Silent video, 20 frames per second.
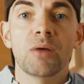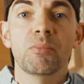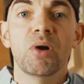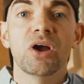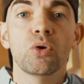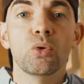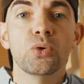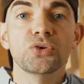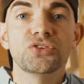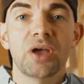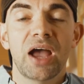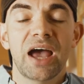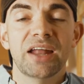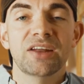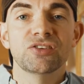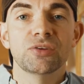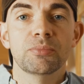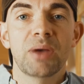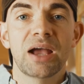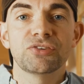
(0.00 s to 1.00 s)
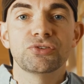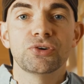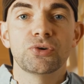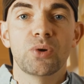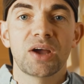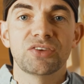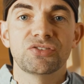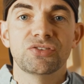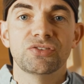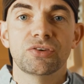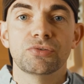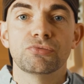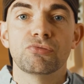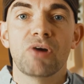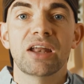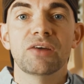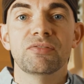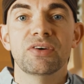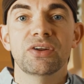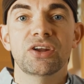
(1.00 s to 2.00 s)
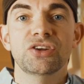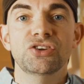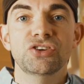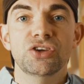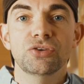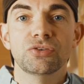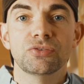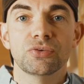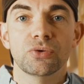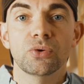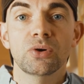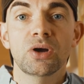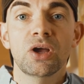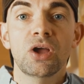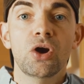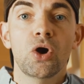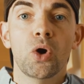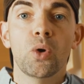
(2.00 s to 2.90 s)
I might also add in some extra questions if relevant and useful,